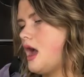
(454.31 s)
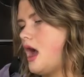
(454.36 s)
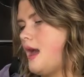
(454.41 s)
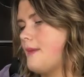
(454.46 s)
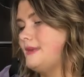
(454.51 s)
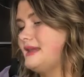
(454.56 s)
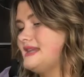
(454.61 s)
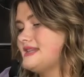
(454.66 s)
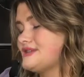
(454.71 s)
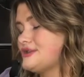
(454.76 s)

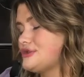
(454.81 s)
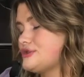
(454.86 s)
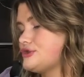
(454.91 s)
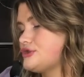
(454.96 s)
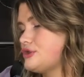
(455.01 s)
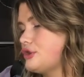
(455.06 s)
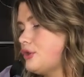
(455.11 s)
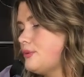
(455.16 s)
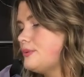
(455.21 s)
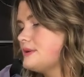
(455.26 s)
Um, and it's
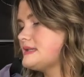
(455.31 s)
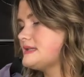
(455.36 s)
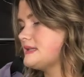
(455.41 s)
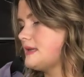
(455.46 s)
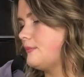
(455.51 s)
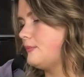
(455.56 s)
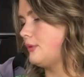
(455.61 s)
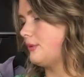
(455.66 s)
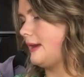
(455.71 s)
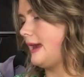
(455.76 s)
super
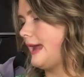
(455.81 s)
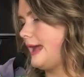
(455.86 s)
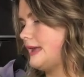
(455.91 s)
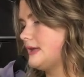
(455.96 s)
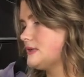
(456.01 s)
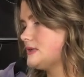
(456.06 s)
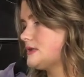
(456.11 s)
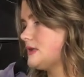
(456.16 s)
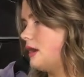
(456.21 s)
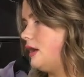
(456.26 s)

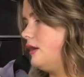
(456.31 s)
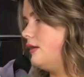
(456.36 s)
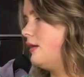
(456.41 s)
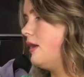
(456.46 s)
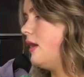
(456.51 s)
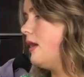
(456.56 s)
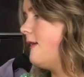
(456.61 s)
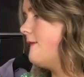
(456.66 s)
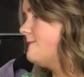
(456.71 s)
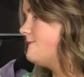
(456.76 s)
summery. So
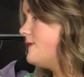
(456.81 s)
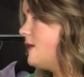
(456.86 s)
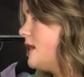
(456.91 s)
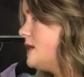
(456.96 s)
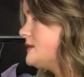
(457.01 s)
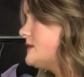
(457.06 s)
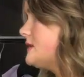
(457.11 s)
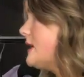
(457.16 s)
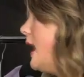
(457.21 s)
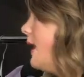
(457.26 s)

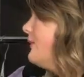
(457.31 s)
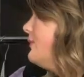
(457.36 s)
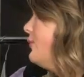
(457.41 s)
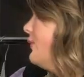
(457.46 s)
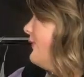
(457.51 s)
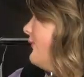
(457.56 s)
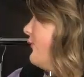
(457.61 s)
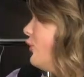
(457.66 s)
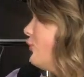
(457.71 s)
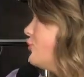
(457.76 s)
first up,
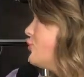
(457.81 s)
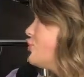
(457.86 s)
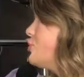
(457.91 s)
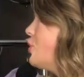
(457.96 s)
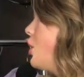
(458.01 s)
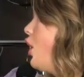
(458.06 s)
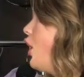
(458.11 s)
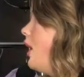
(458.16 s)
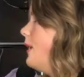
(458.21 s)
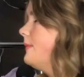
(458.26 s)
we've got the
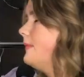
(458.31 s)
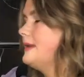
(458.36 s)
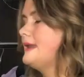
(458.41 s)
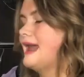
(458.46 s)
top.